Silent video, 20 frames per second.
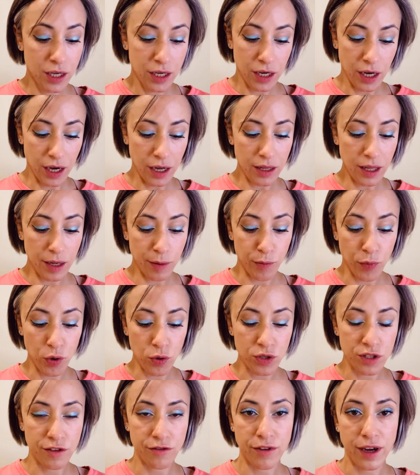I like
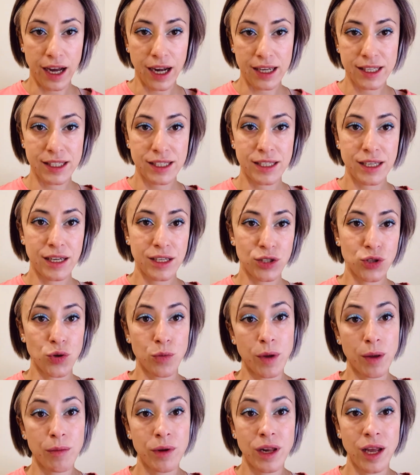both effects, so
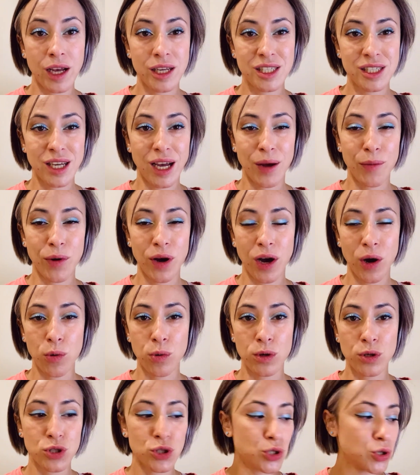maybe next time I
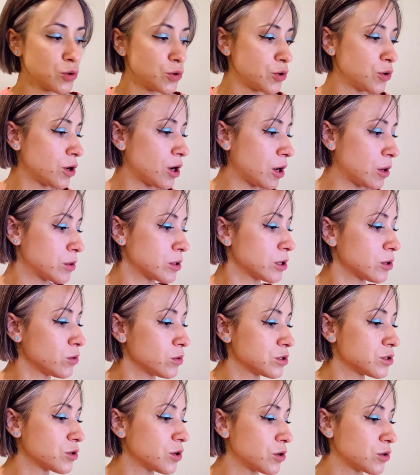will show you how it
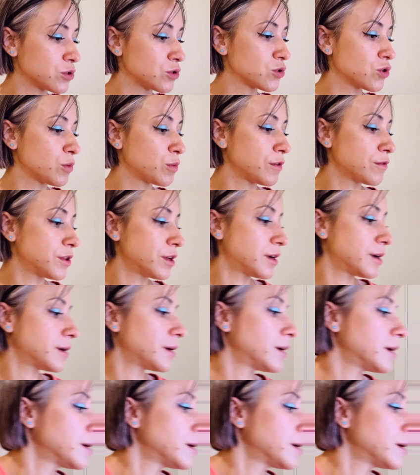looks on top of the